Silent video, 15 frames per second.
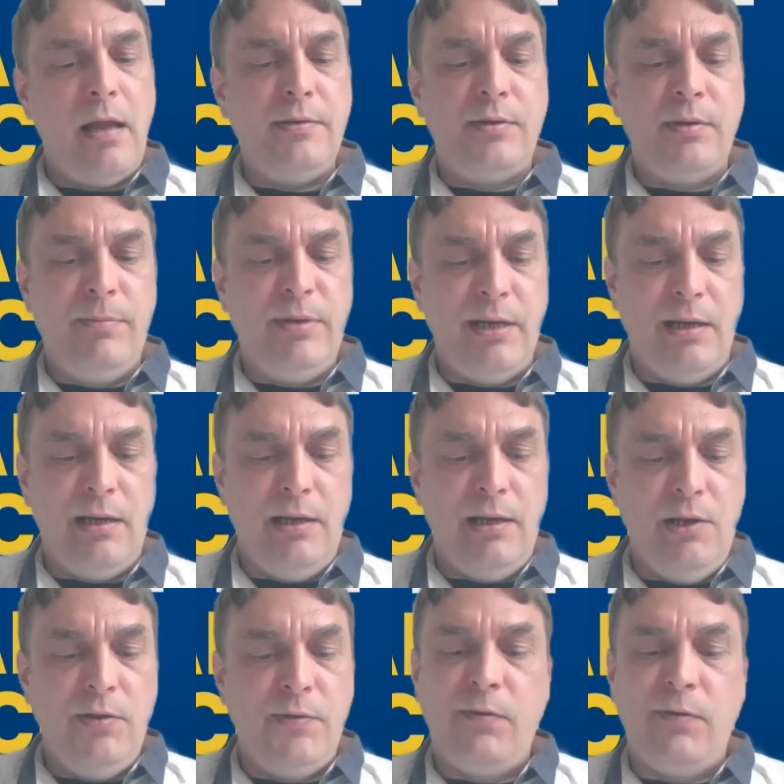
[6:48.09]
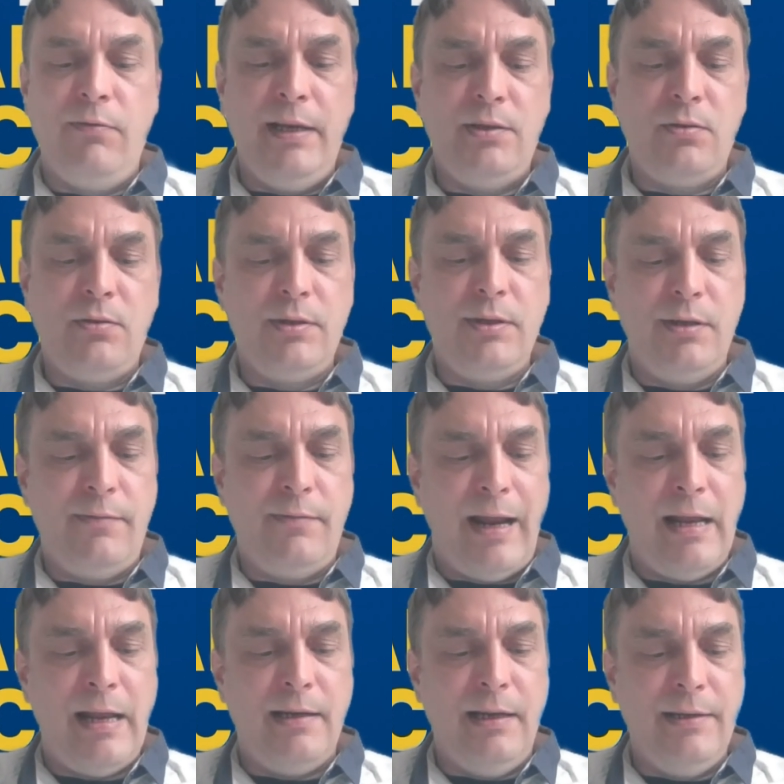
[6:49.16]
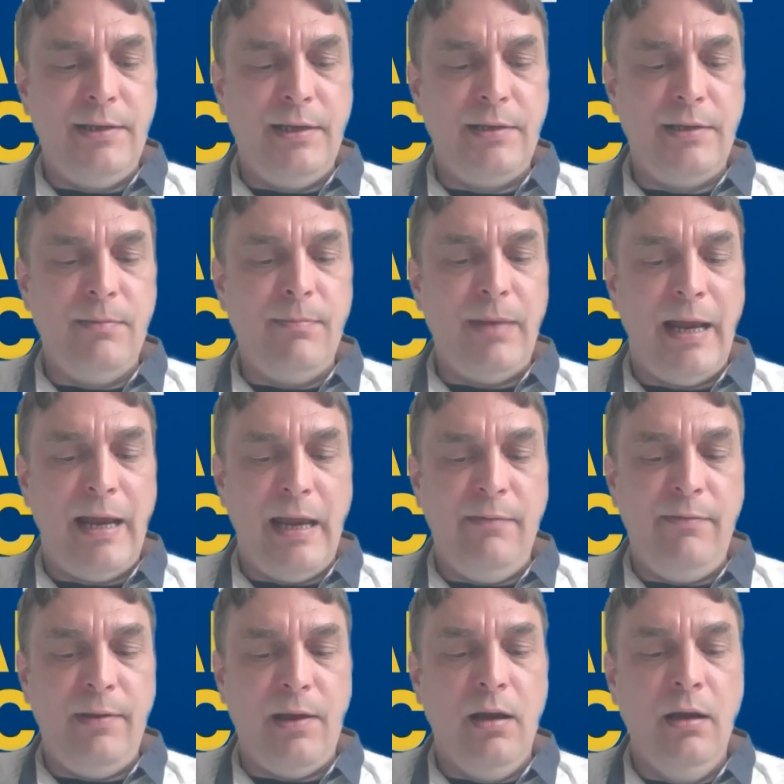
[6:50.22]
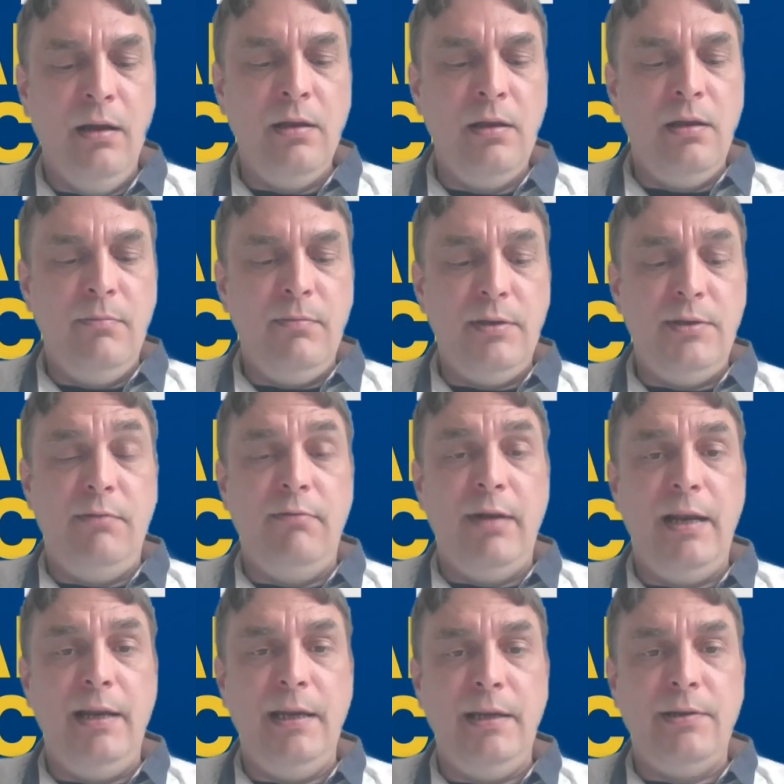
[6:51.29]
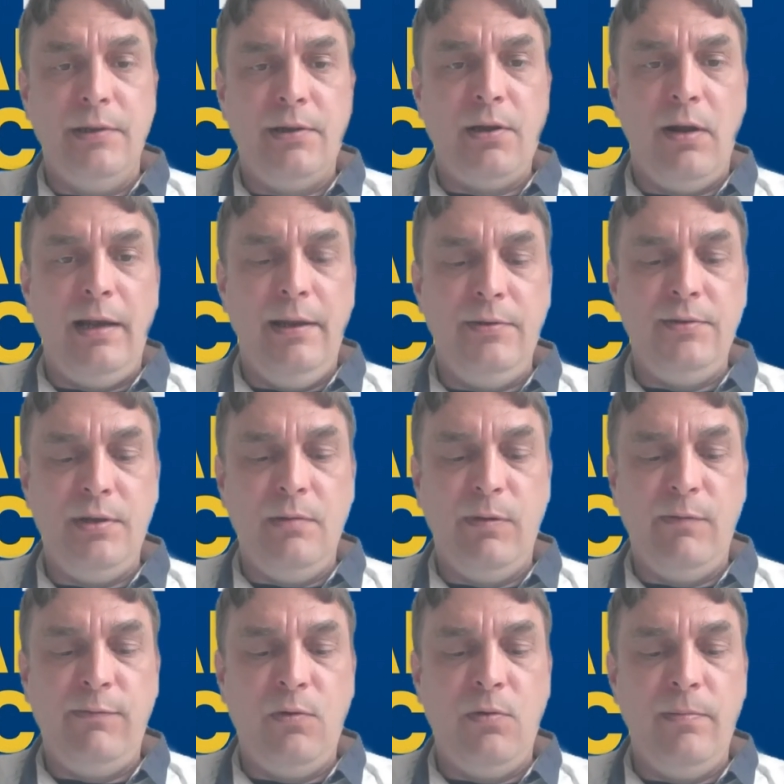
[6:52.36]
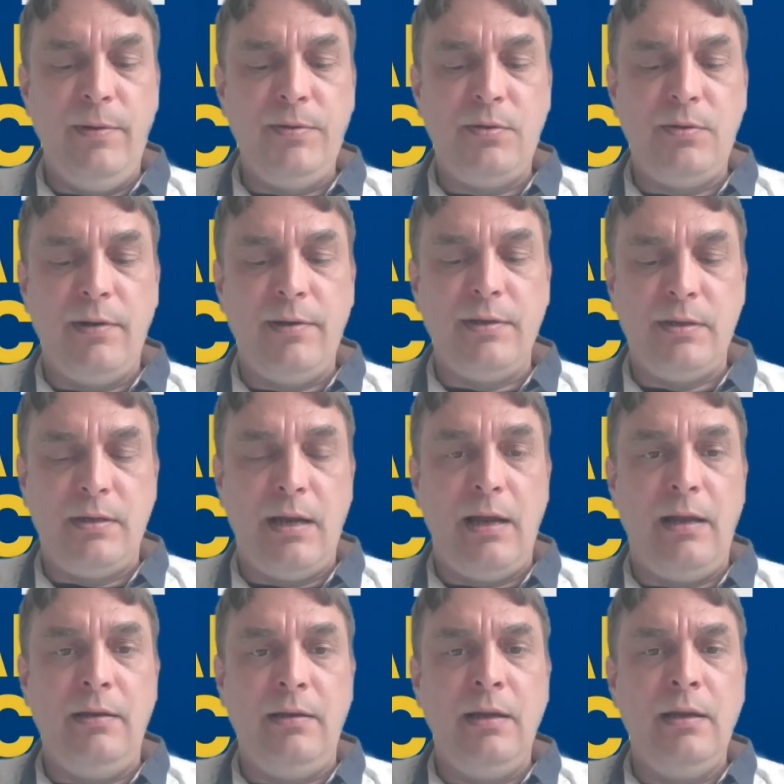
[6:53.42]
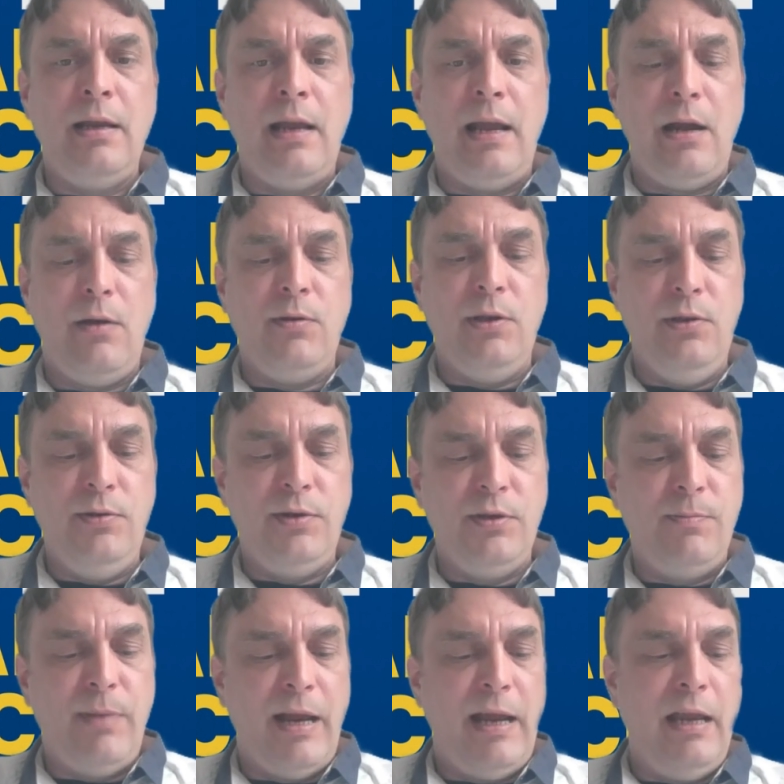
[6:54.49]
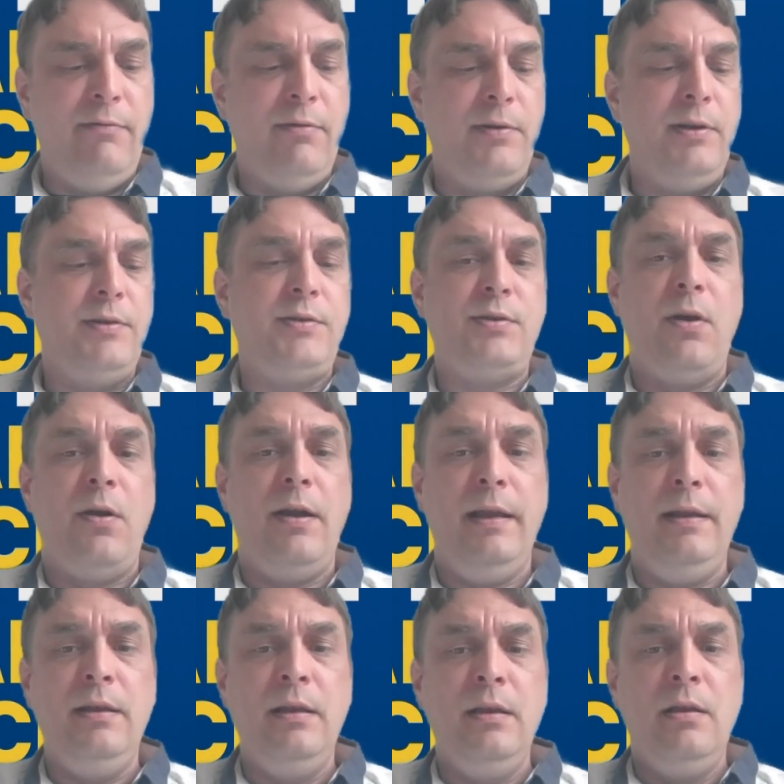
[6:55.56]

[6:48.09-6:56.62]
Some particularly useful resources for analytics and behavior, because you really need to dial into your performance to understand how users behave on your site.